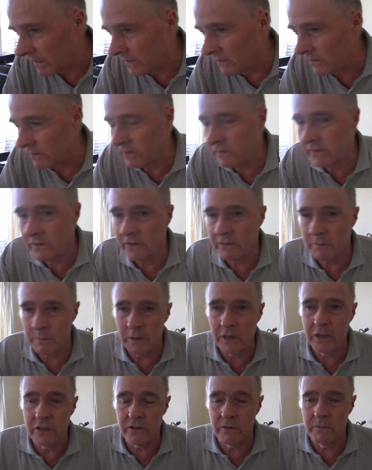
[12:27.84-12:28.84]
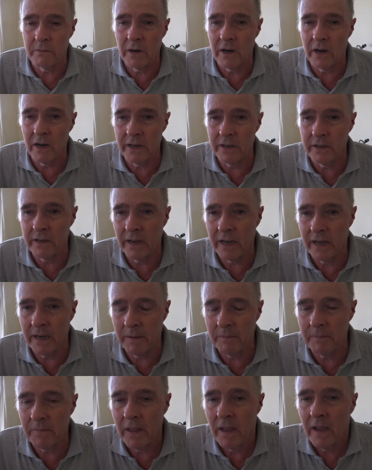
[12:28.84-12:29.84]
use, just peace of mind.
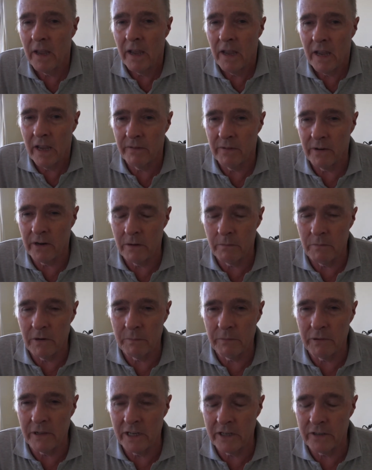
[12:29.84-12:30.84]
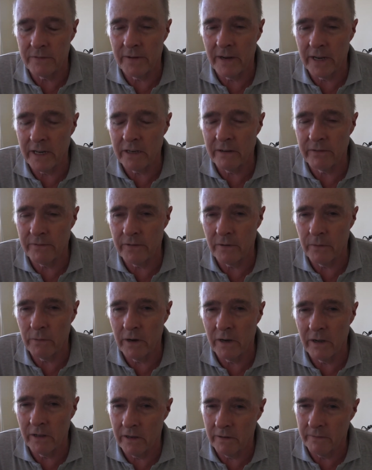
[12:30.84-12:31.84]
If I got my place vacant for a
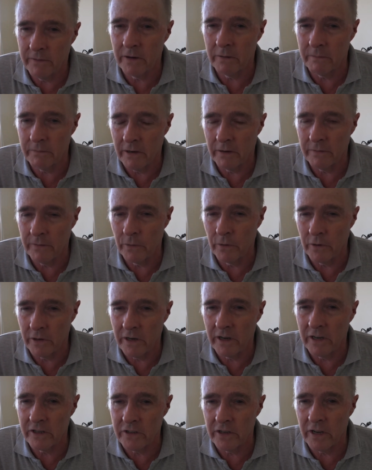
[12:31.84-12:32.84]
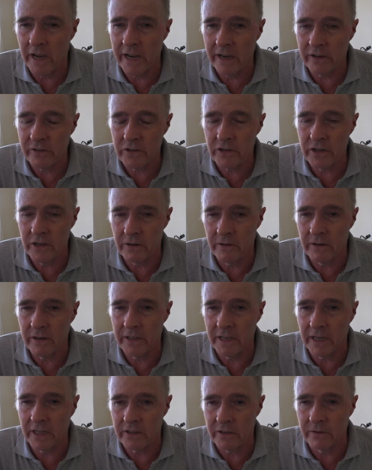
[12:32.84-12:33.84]
while, I've organised a house sitter. I
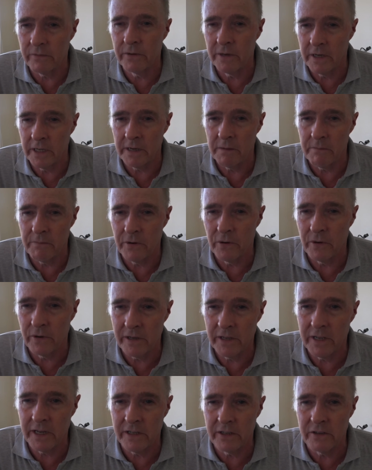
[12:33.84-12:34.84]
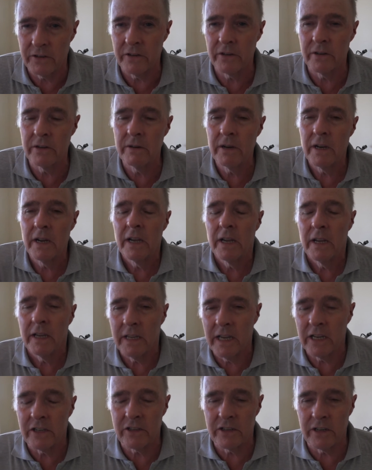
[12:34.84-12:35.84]
think it's a really important thing to do.
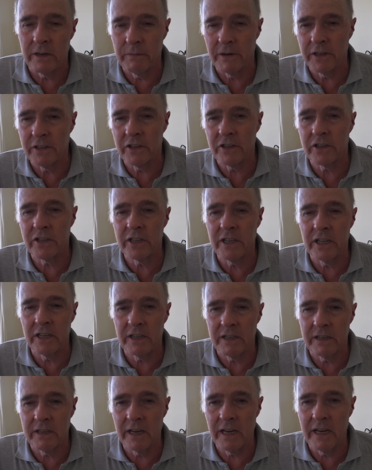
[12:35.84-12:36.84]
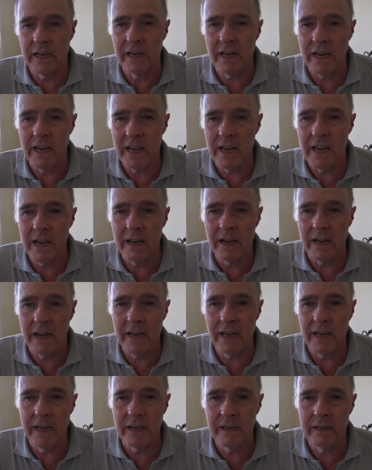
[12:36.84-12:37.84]
Get someone to sit in here,
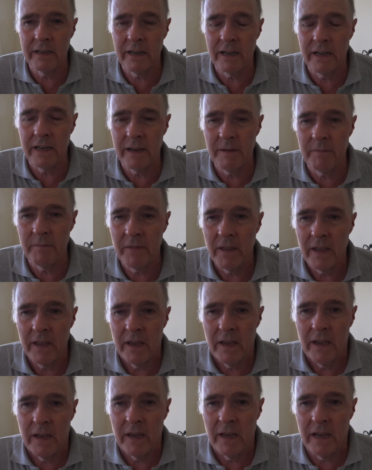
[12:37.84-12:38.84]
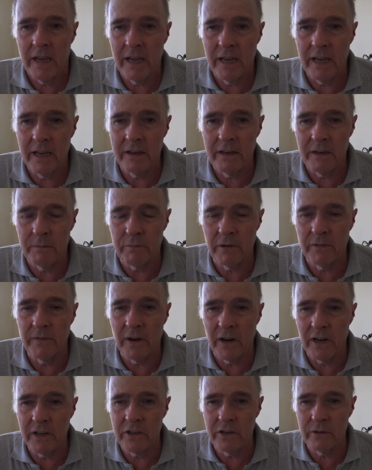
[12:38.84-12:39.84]
and it
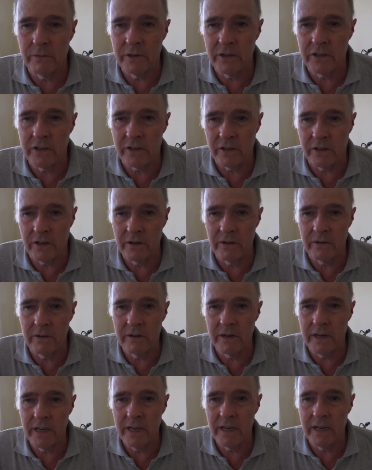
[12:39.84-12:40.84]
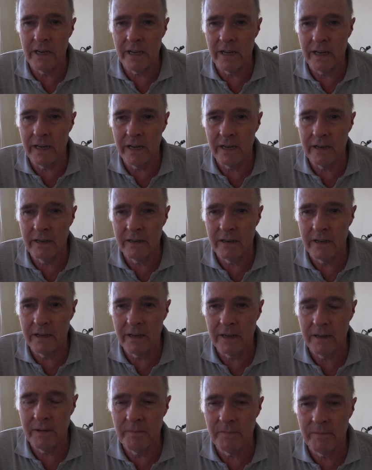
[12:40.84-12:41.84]
provides you with security.
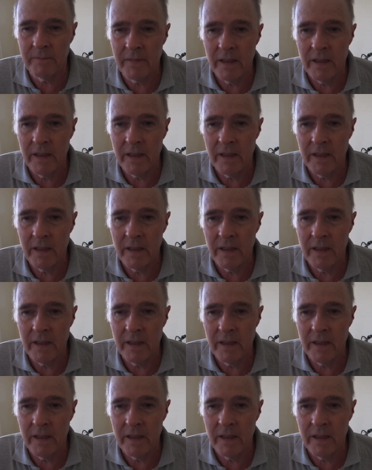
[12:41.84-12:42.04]
And